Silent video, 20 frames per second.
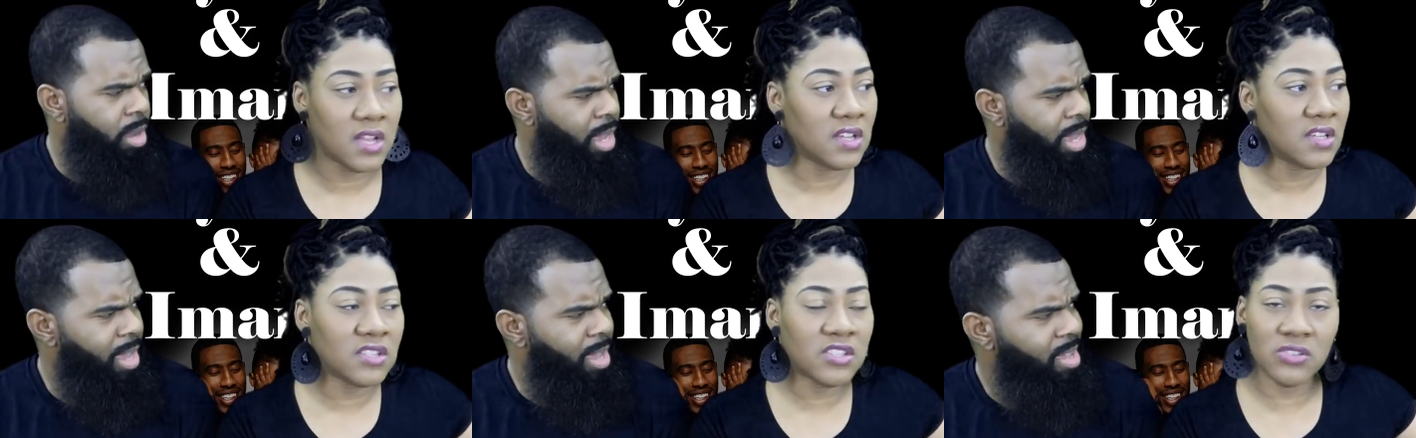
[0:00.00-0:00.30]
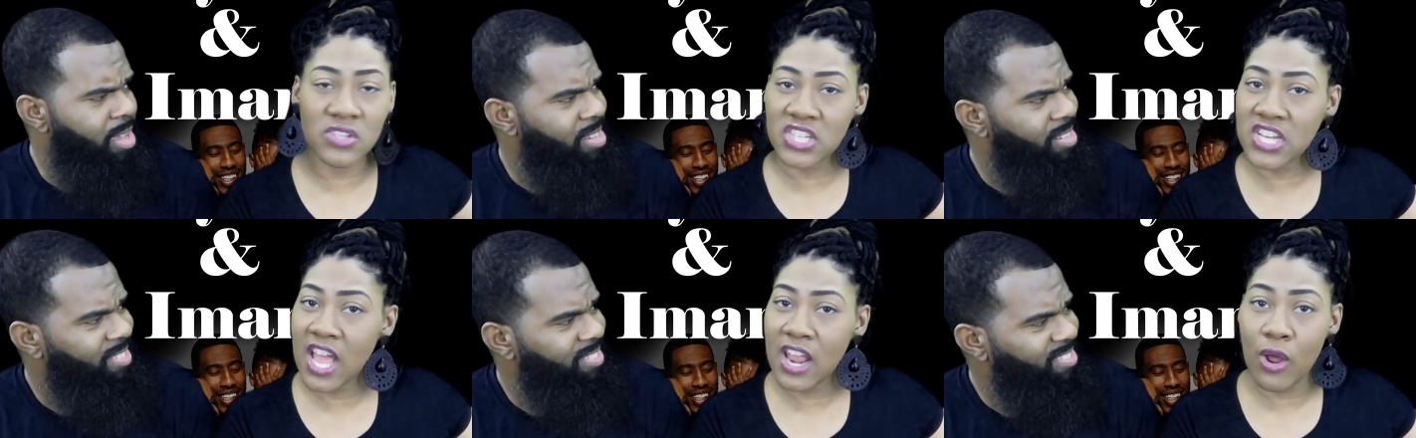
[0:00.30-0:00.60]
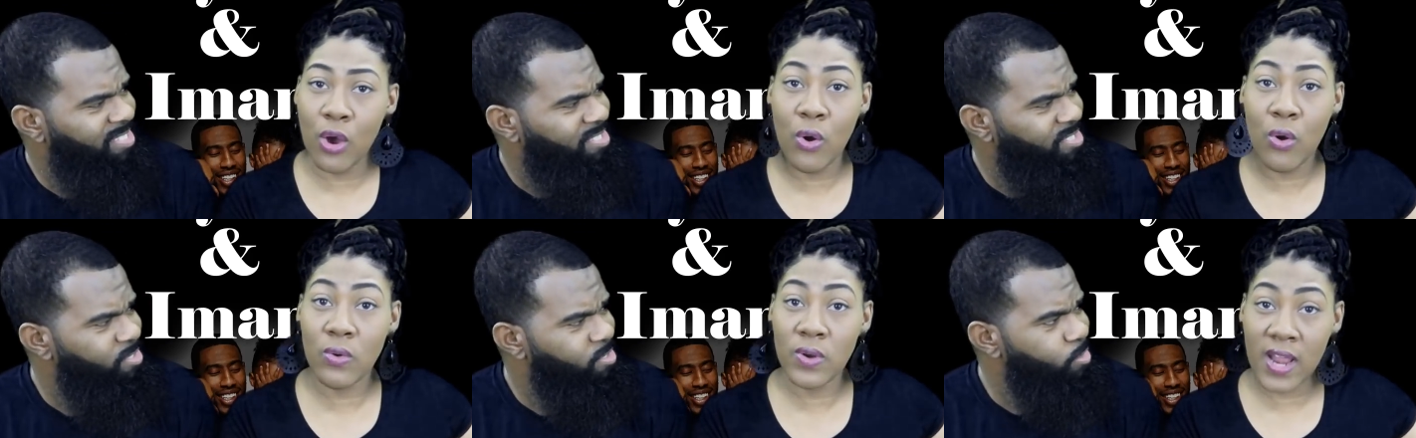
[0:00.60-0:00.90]
Speaker 1: Oh yeah. So she
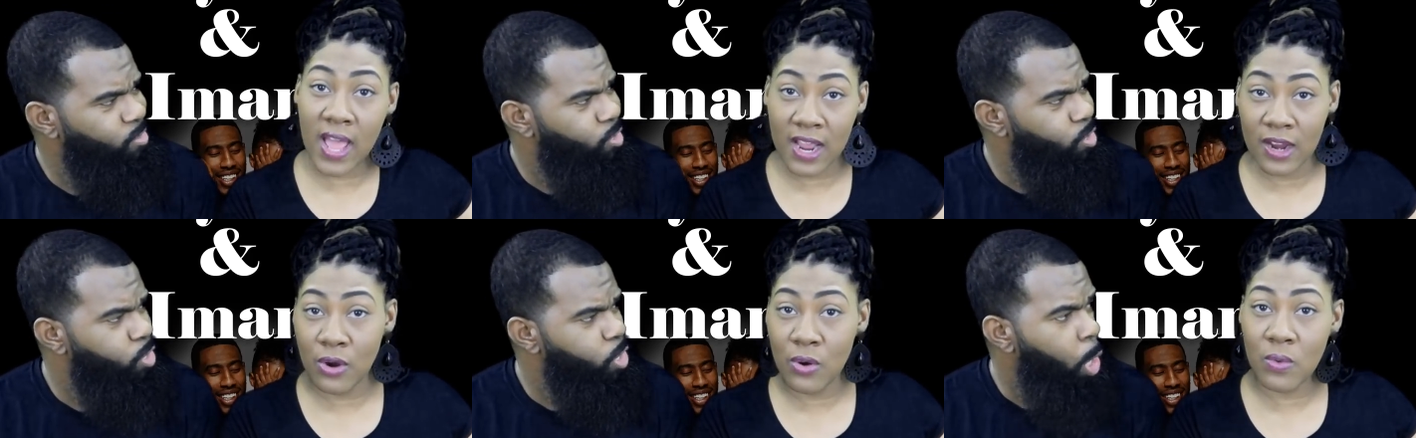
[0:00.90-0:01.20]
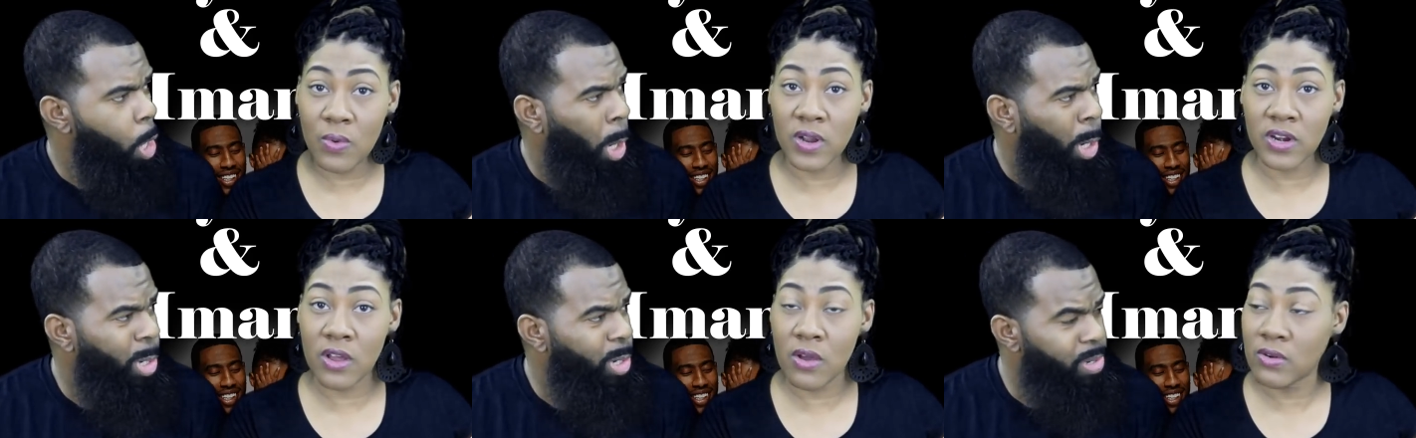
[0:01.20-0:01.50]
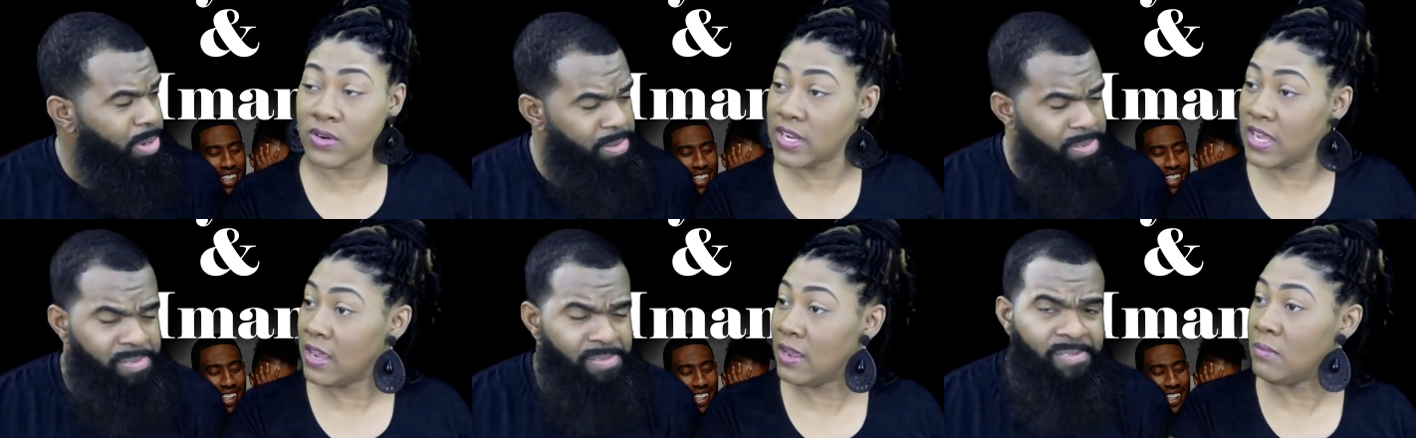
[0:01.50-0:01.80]
got a whole lot going
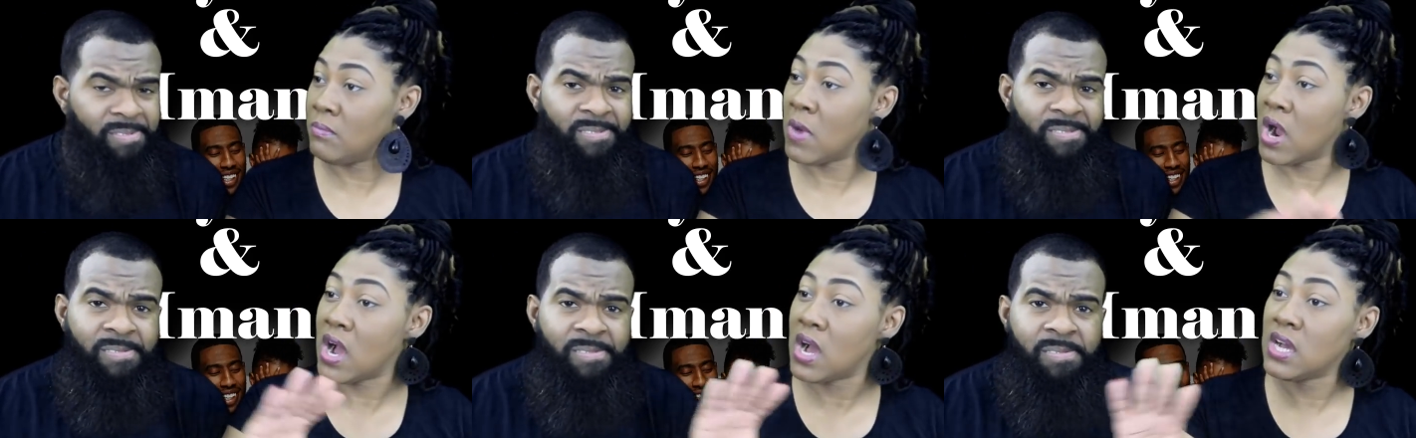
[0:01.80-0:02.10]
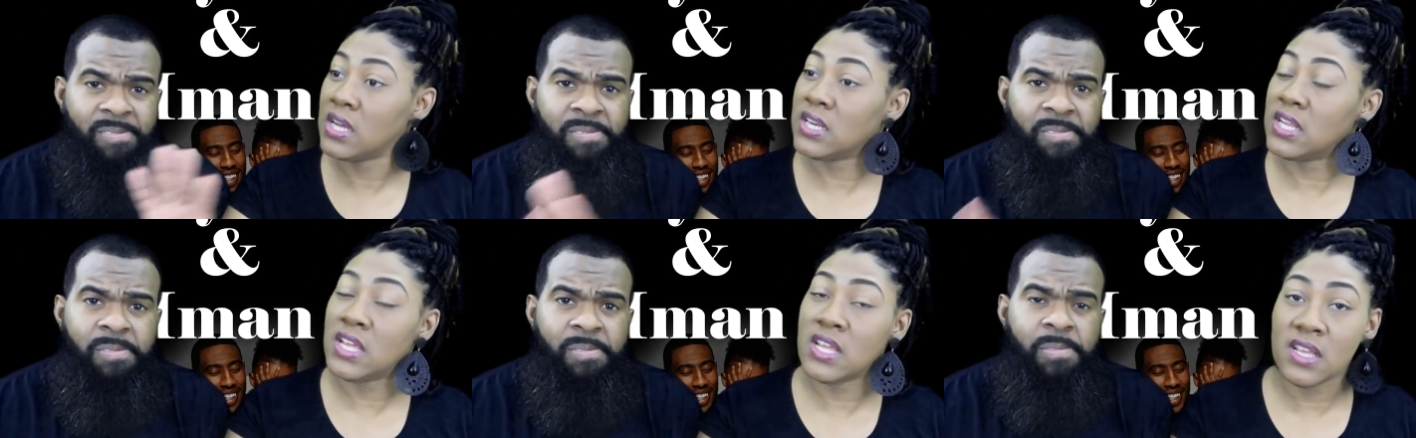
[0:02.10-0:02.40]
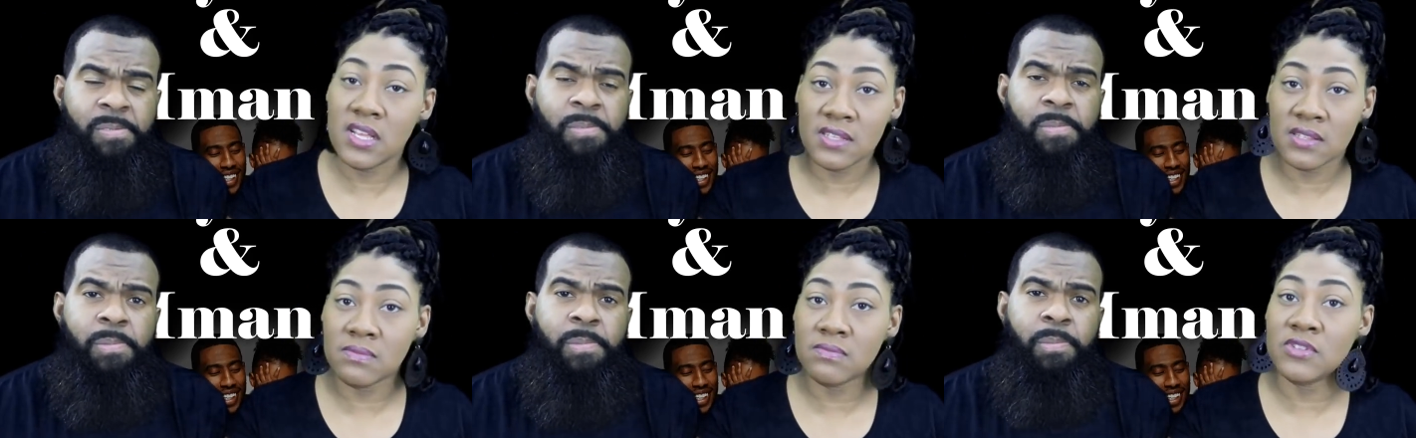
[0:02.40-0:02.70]
on there. Mon,
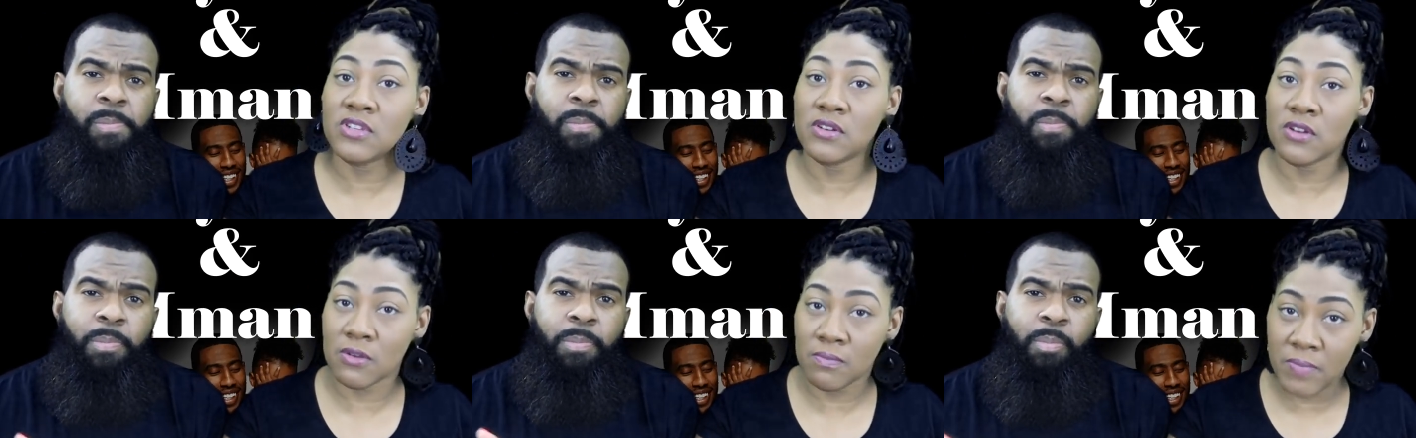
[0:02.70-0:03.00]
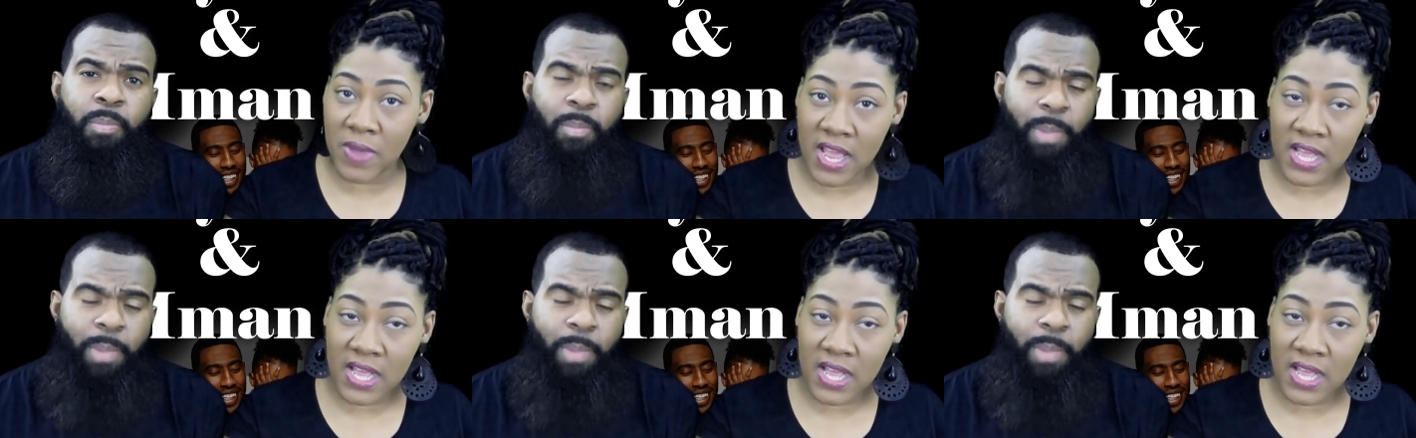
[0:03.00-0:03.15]
he's you know